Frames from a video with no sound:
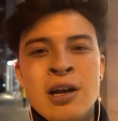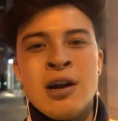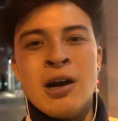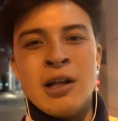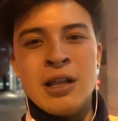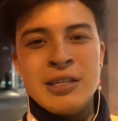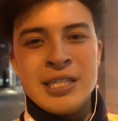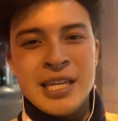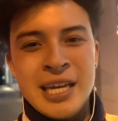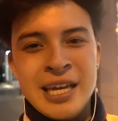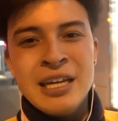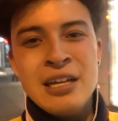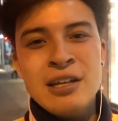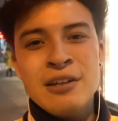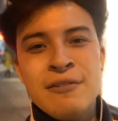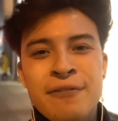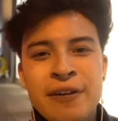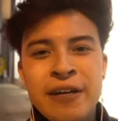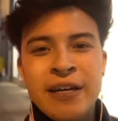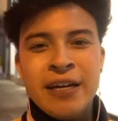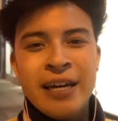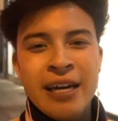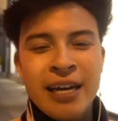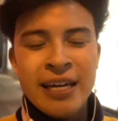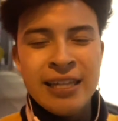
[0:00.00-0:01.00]
Got loads of
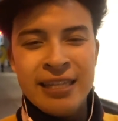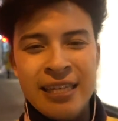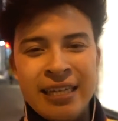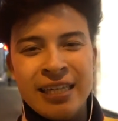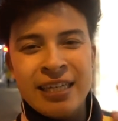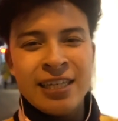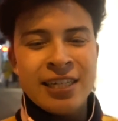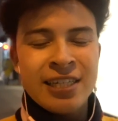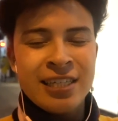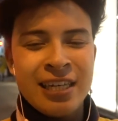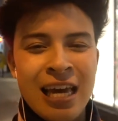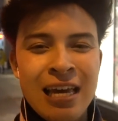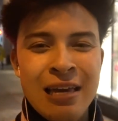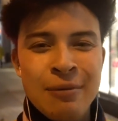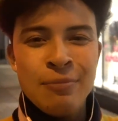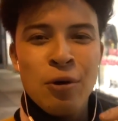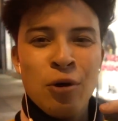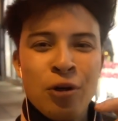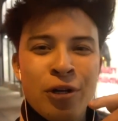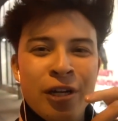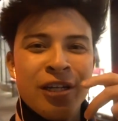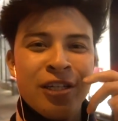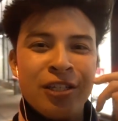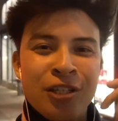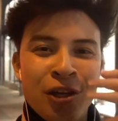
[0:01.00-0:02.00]
Hilfiger,
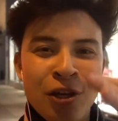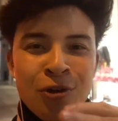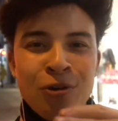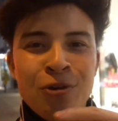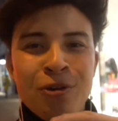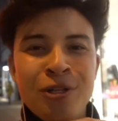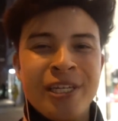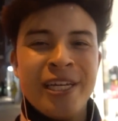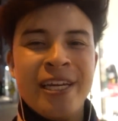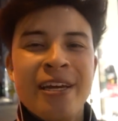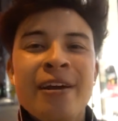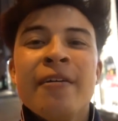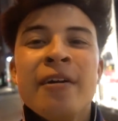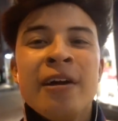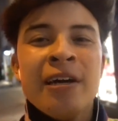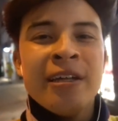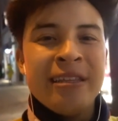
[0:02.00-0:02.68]
Adidas and Coogi.